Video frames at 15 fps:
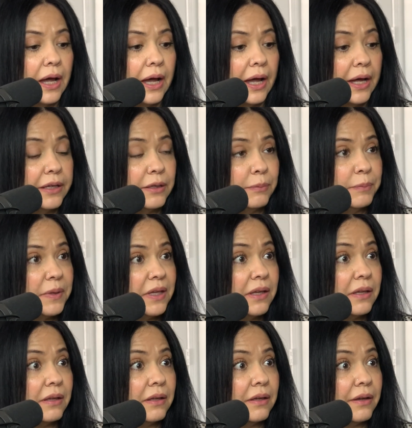I can
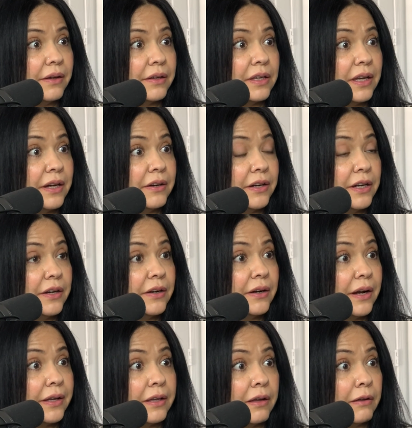be a carrier.
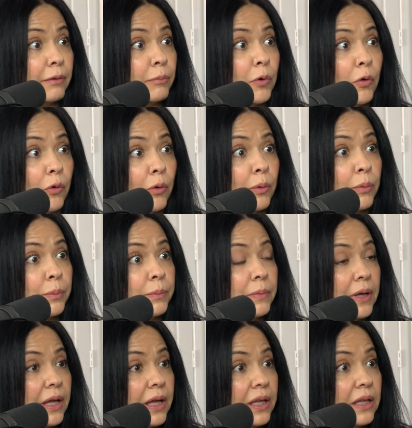I can come home
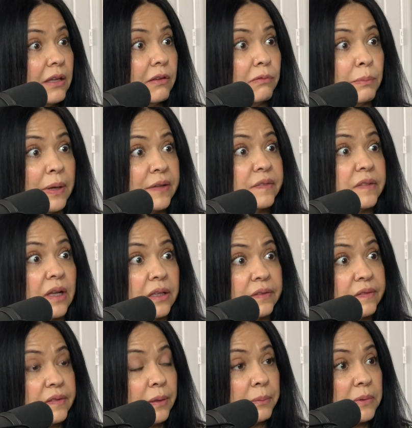and give my son
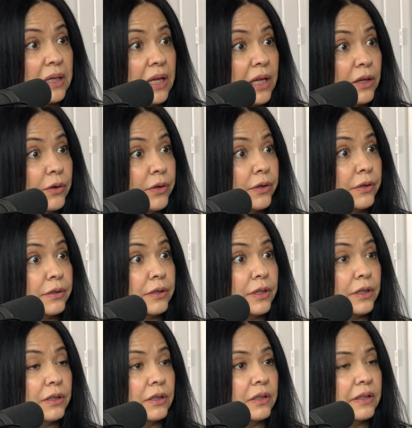something, or
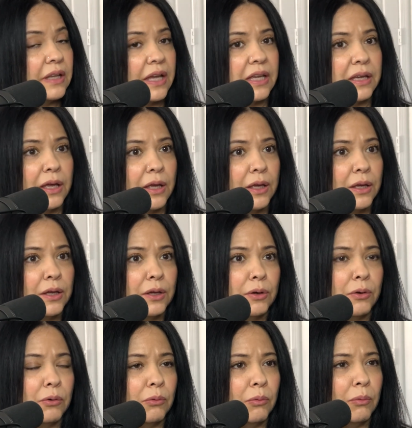like,
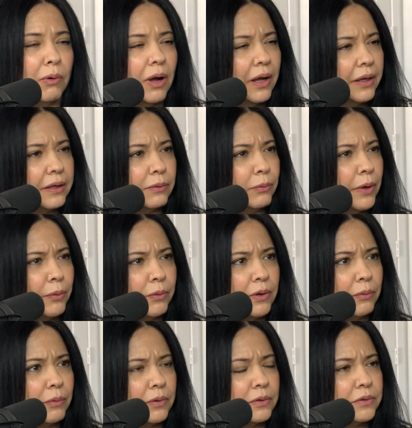why would I
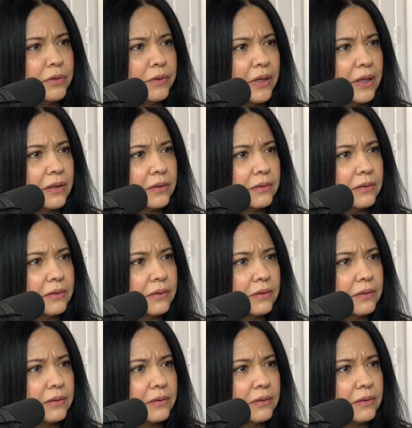want to do that?